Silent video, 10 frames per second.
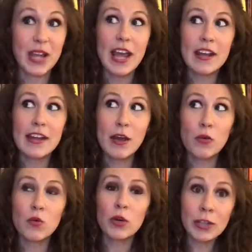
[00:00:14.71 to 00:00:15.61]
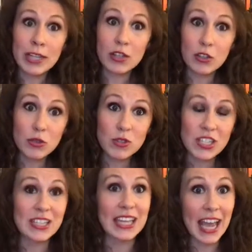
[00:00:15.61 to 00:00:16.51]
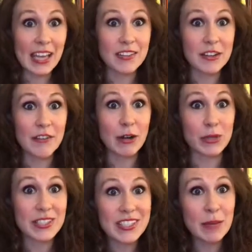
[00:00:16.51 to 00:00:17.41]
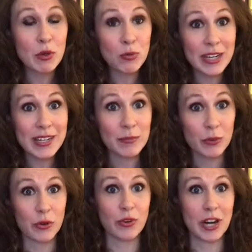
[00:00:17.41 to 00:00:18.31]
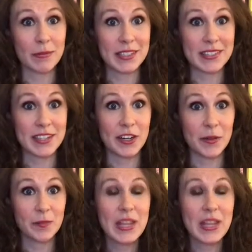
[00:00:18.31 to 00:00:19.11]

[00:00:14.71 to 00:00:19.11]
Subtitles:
Now, we're getting close to the end of our summer reading program this year,